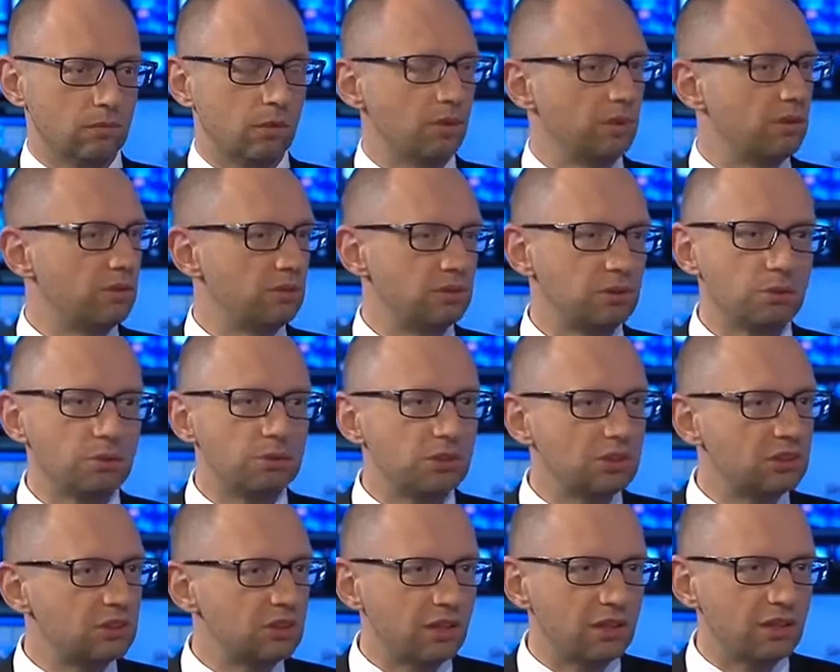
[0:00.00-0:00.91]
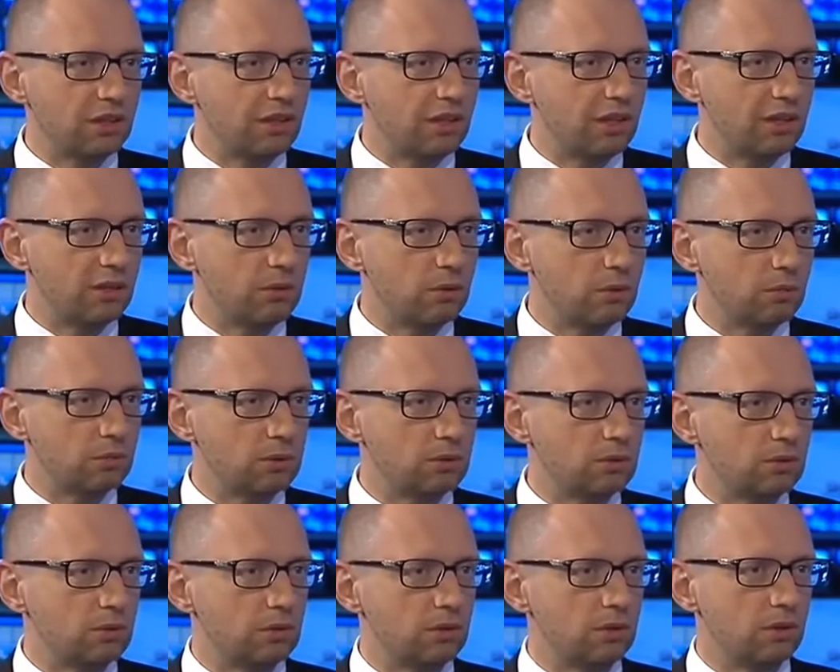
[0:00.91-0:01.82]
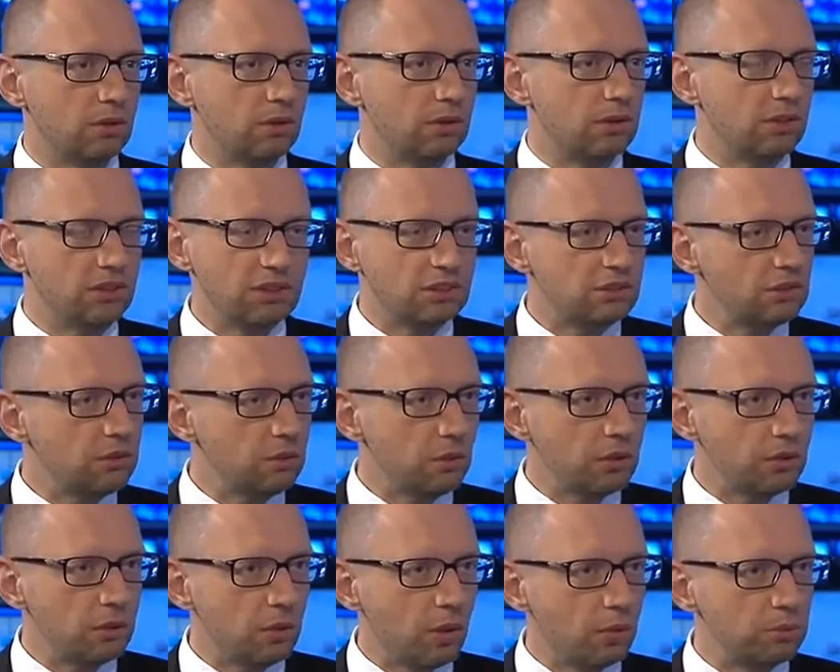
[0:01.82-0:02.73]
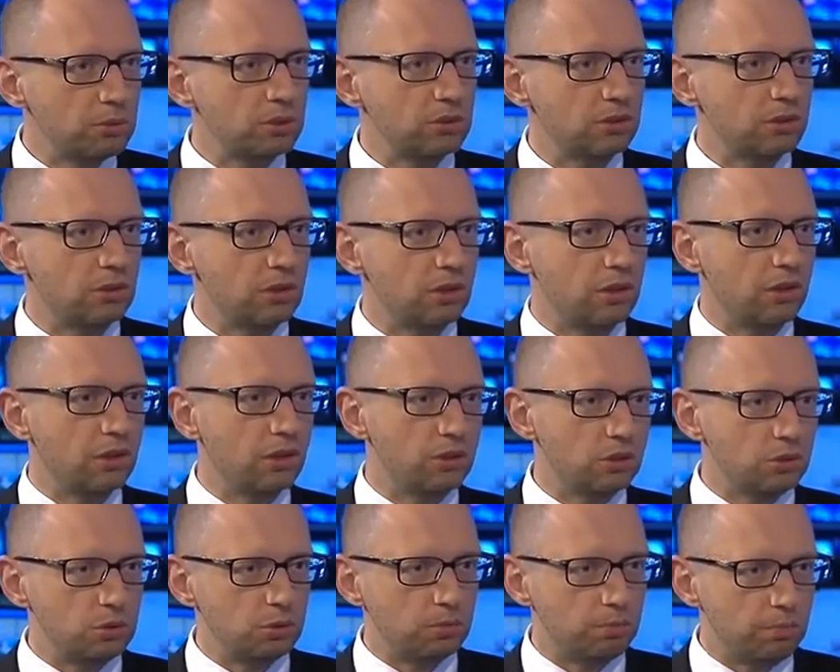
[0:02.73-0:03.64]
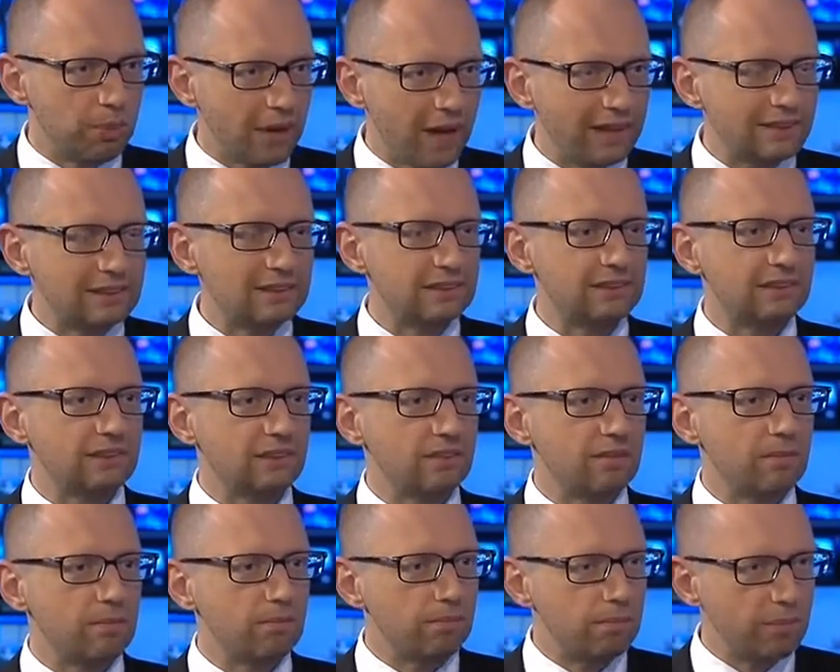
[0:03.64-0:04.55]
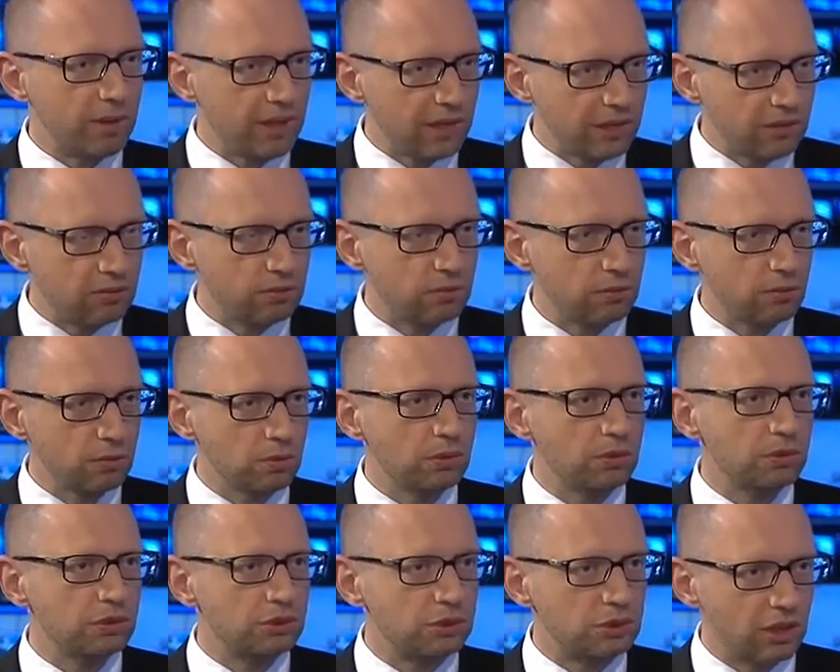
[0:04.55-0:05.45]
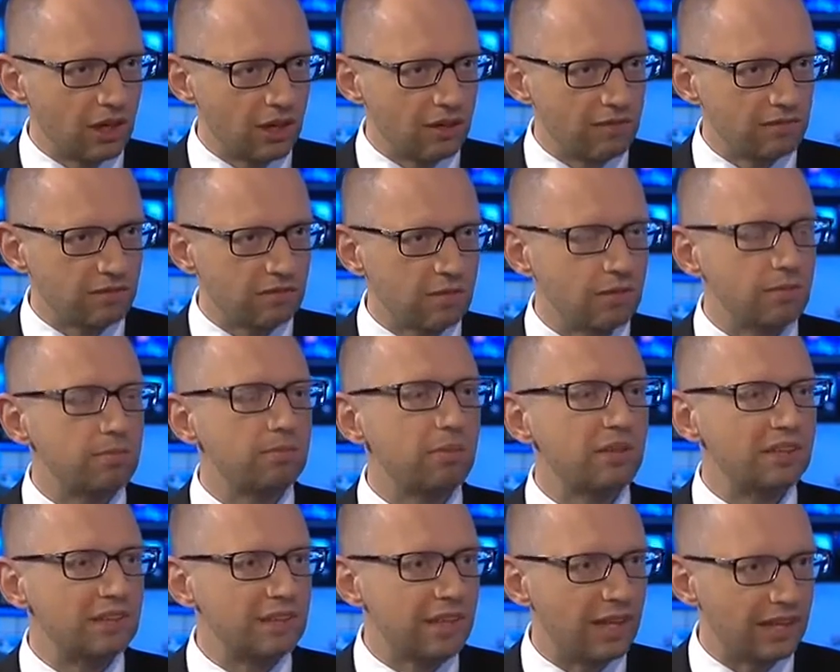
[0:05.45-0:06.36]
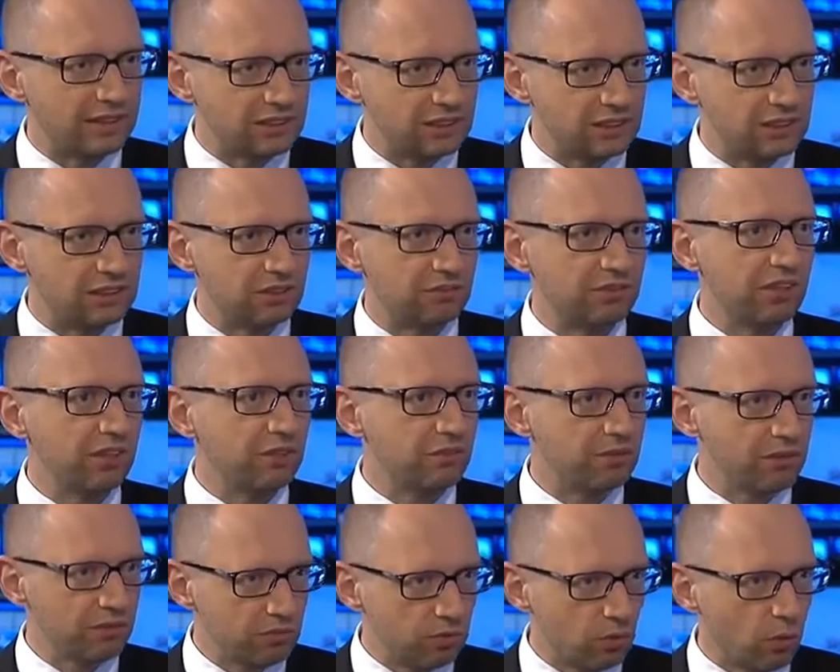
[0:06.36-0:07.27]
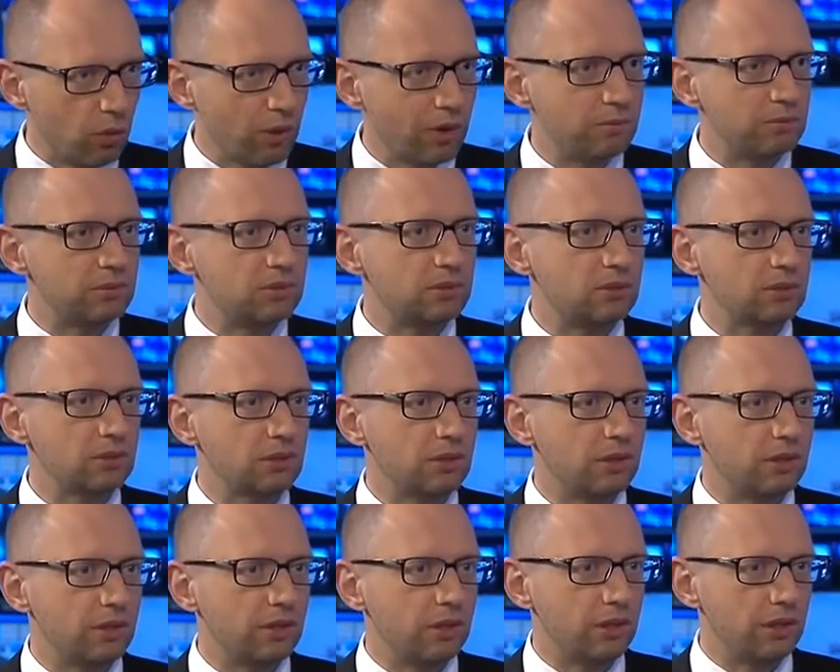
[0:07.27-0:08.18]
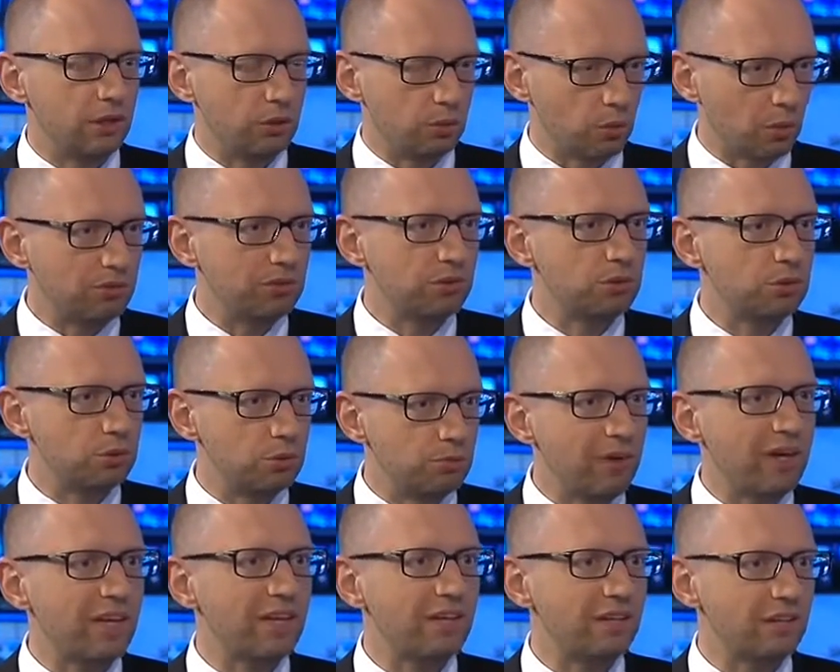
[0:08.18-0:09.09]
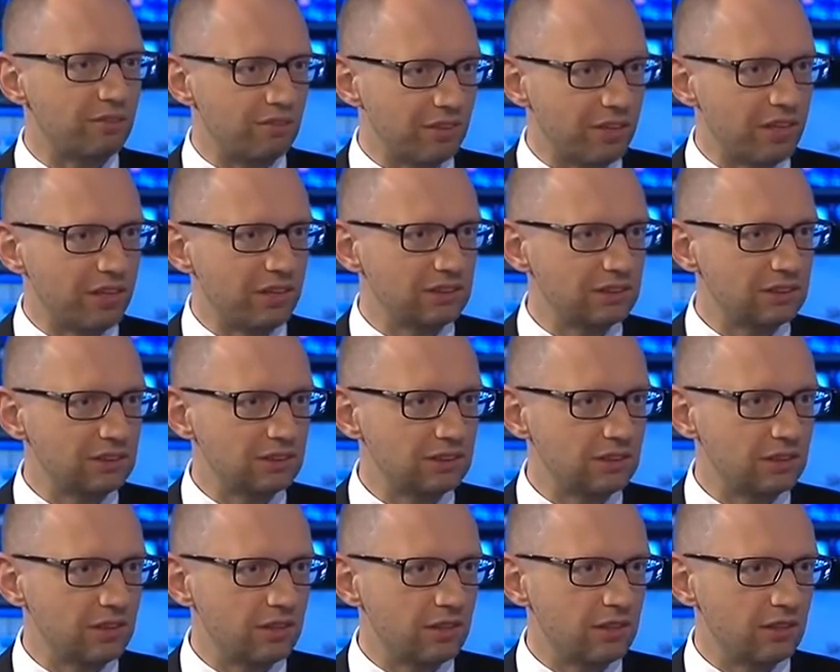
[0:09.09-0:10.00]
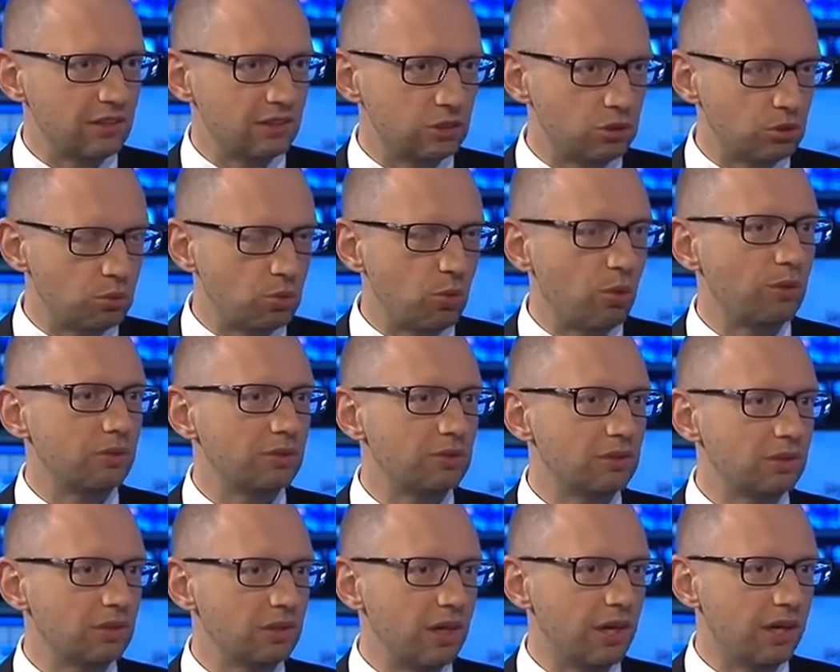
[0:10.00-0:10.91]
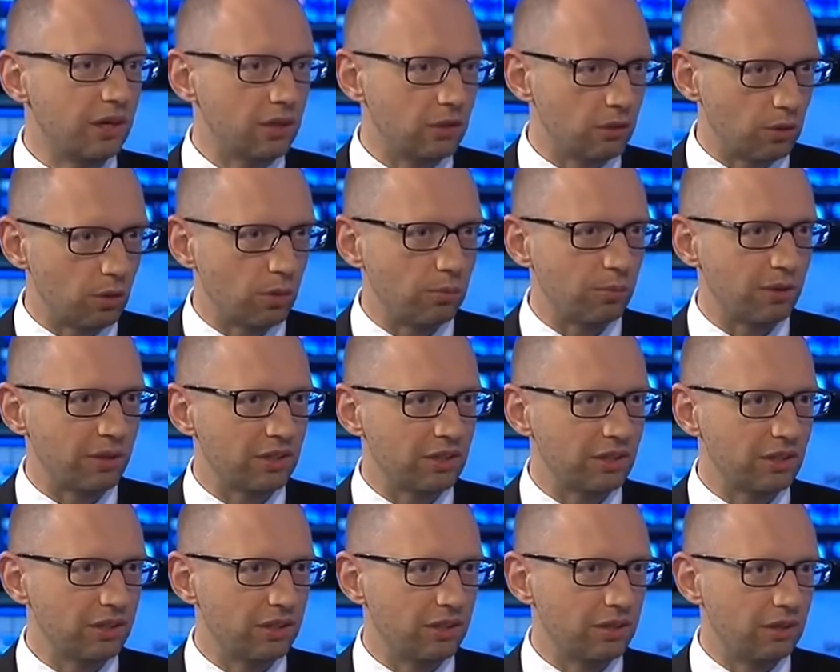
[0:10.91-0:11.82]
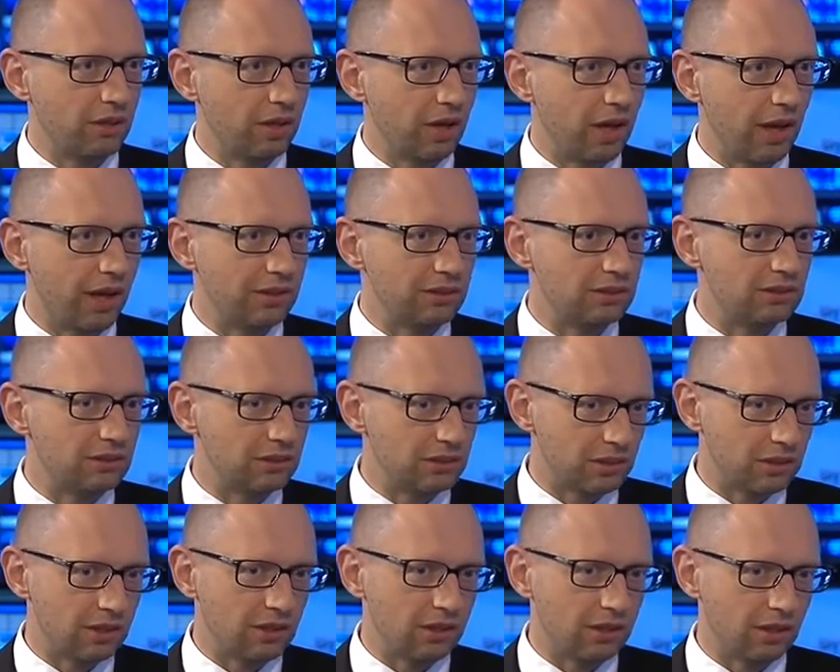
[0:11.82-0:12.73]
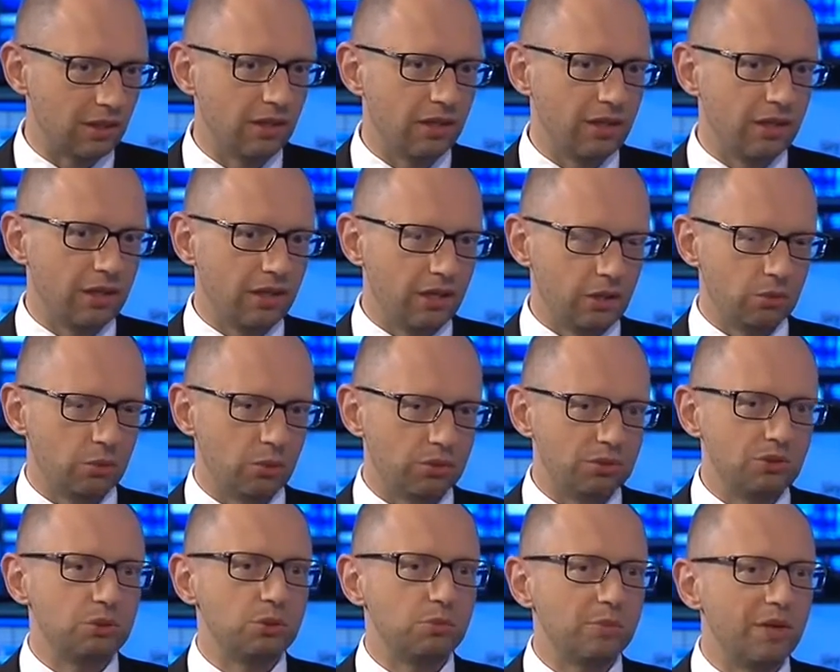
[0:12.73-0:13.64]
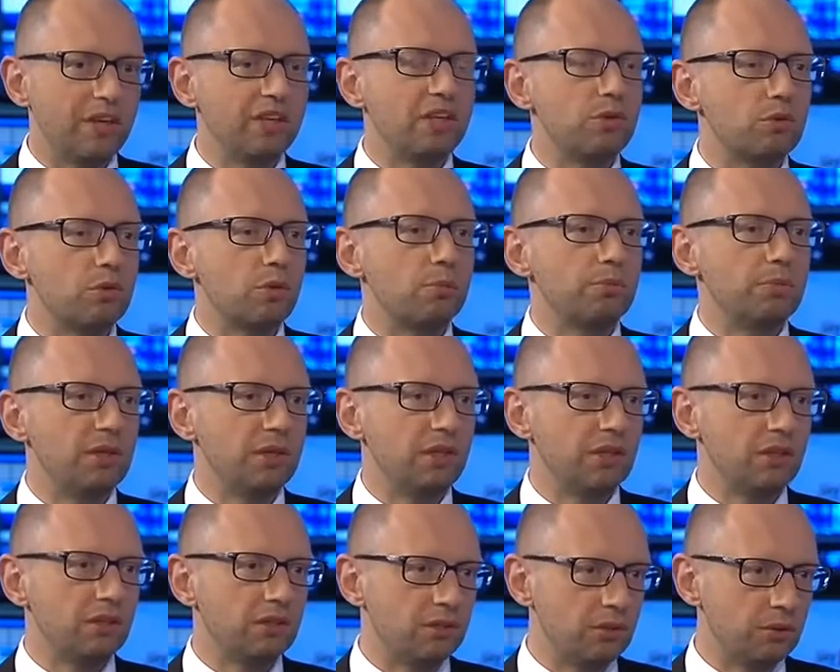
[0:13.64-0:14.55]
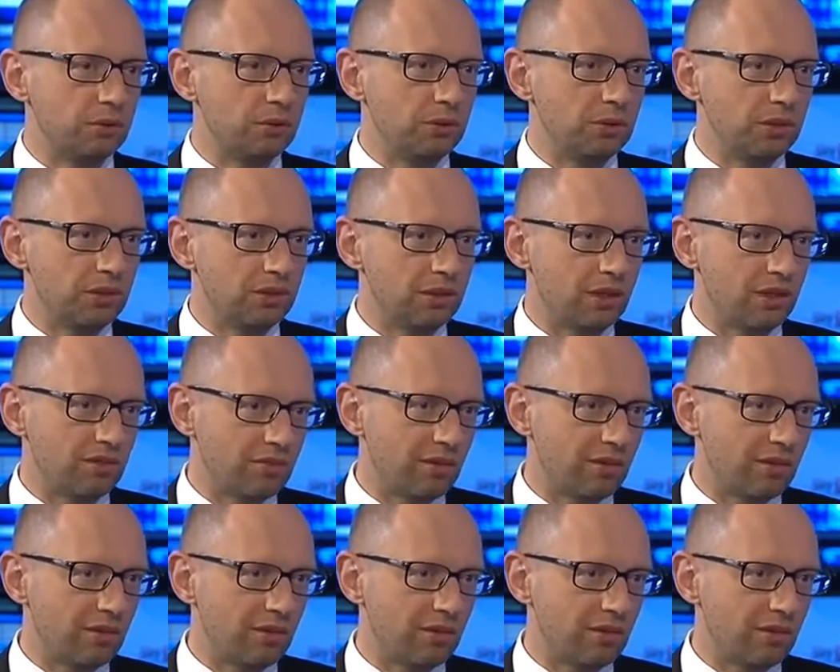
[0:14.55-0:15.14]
Well, there is no just another option. This is the only option, to pass painful, tough, but necessary reforms in order to make Greece strong economically and in order to make European Union a